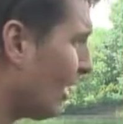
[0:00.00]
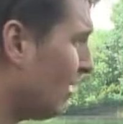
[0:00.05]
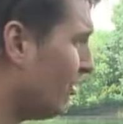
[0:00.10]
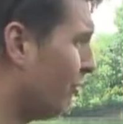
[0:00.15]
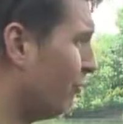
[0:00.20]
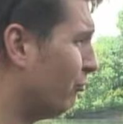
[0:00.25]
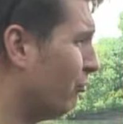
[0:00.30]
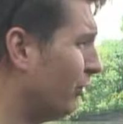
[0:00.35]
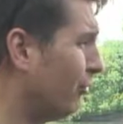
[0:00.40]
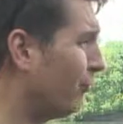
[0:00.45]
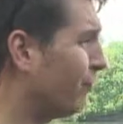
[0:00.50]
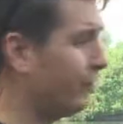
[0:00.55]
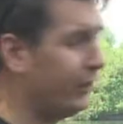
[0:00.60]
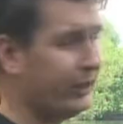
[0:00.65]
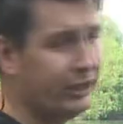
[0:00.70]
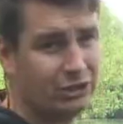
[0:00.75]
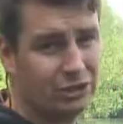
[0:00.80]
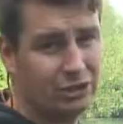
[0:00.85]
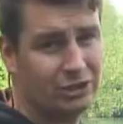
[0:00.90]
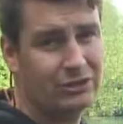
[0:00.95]
the real
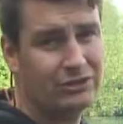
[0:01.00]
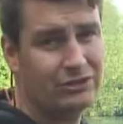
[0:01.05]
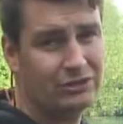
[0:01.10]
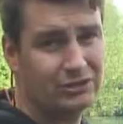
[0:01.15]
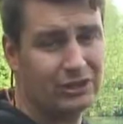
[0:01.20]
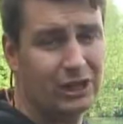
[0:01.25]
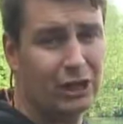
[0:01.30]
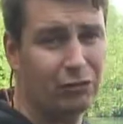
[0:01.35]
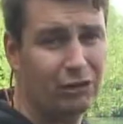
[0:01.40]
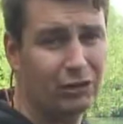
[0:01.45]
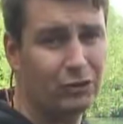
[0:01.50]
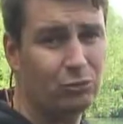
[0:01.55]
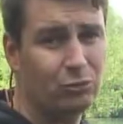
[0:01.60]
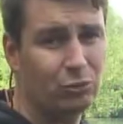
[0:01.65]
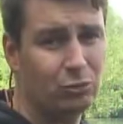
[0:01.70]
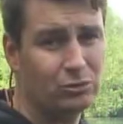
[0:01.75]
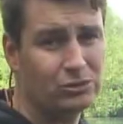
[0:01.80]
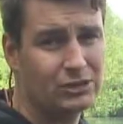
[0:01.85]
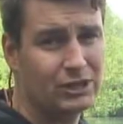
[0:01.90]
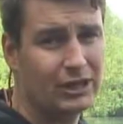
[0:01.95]
features are
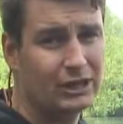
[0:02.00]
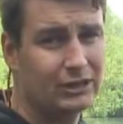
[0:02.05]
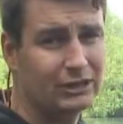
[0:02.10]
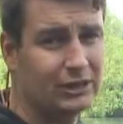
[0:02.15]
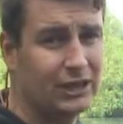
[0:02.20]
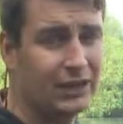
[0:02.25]
underwater